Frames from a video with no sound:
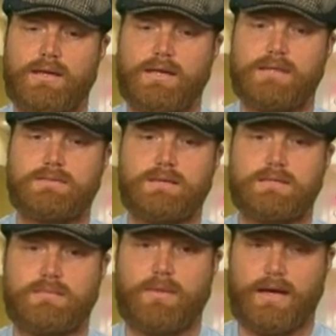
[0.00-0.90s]

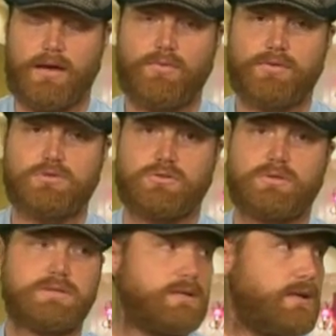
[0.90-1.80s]
it's at my health
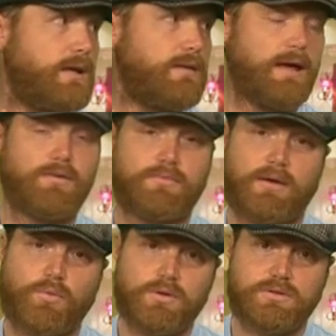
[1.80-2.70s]
insurance, and
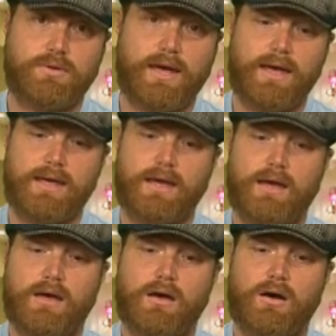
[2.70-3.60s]
that works okay,
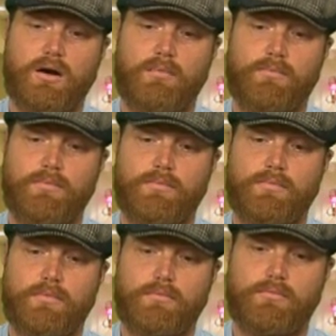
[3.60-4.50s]

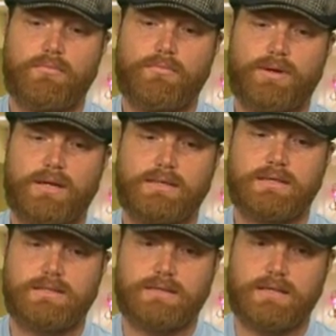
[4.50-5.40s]
but
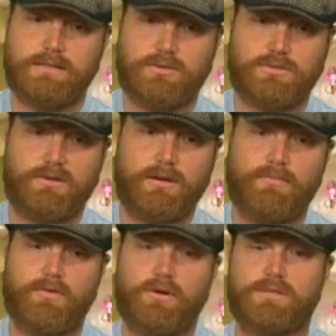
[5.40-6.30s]
it starts to become
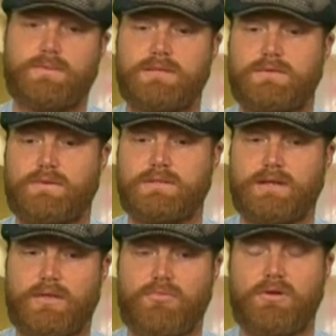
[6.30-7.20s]
very expensive. It's
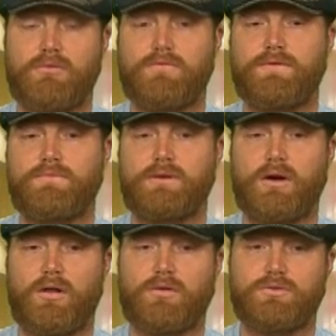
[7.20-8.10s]
like
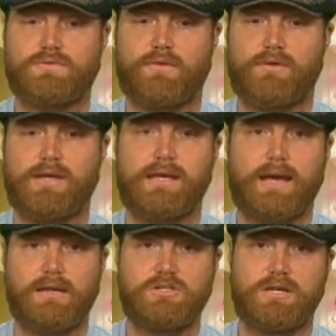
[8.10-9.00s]
$350 for every
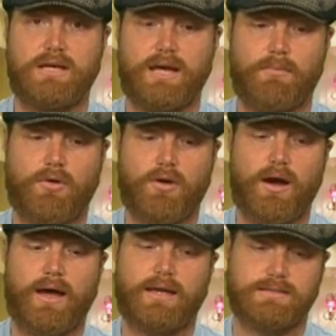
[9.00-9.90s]
EKG,
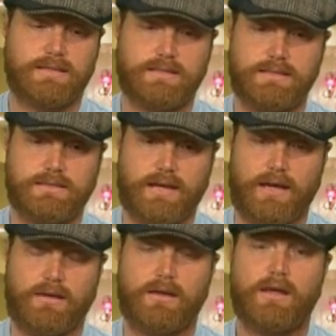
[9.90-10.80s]
MRI, and CT
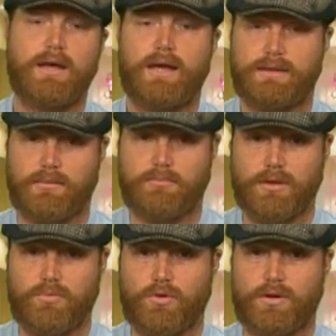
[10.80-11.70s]
scan, and then
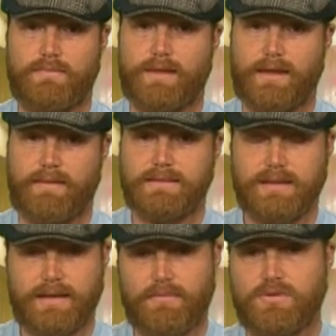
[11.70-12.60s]
blood work, and that's
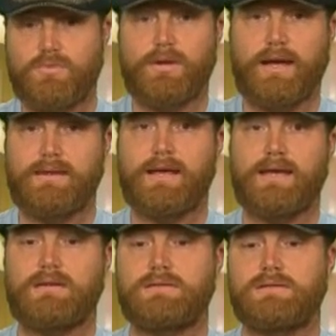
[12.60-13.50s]
like every 28
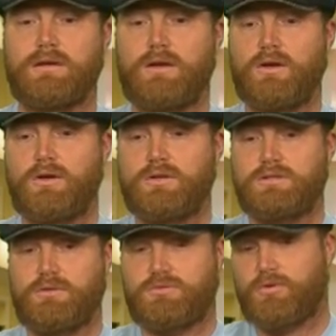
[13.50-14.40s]
days.
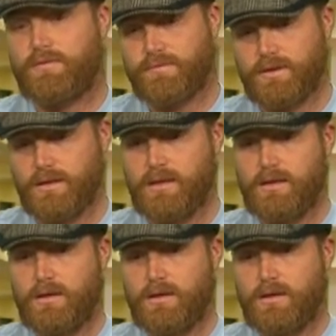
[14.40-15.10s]
So it's roughly,